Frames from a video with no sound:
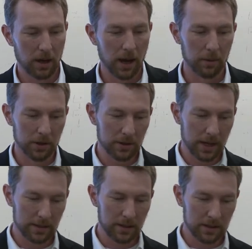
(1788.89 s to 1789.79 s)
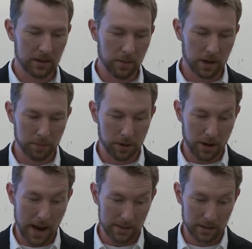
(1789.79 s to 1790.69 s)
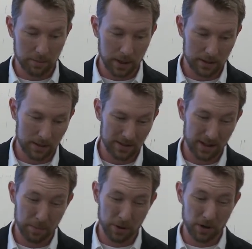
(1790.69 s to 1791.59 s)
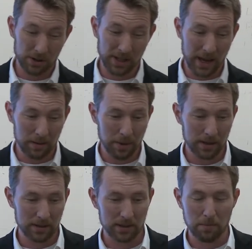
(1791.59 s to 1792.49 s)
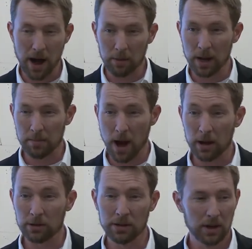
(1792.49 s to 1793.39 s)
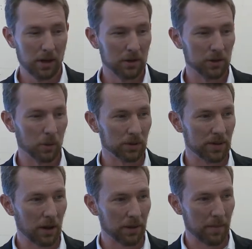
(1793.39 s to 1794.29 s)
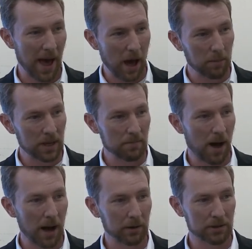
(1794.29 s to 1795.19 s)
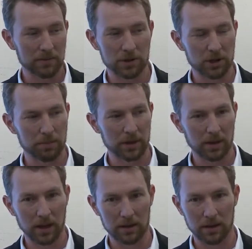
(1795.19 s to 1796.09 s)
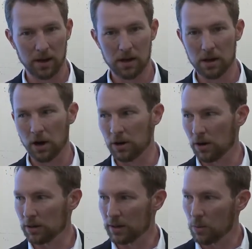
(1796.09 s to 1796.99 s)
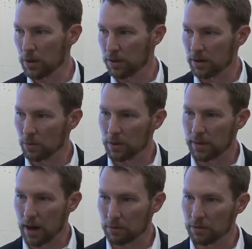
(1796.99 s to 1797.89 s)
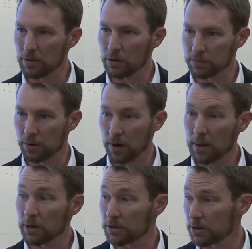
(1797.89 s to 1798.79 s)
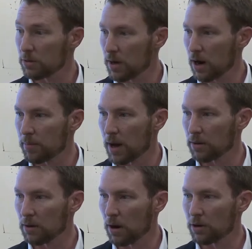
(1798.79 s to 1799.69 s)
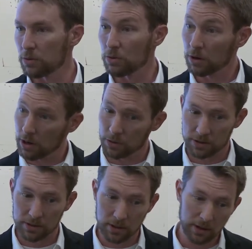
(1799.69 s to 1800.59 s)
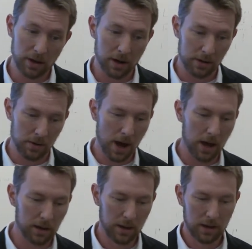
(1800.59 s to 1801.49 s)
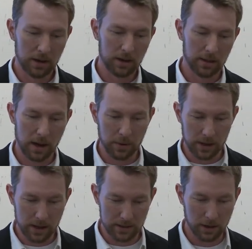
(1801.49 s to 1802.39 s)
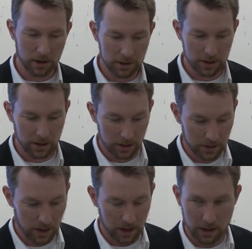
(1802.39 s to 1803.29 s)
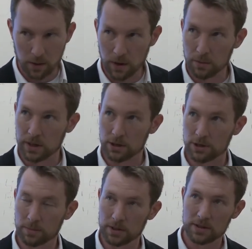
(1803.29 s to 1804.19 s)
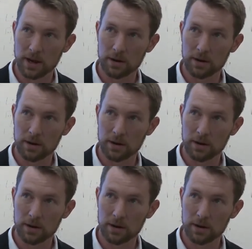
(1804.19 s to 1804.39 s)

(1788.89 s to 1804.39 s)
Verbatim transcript: And we use that system on a per asset basis and a per lane basis, mile by mile. So we'll tell them how many miles of a shipping lane are currently within or without those parameters that you care about. Are you coast is clear or are you not? And that way guys like Hershey can say, you know what, we can ship this to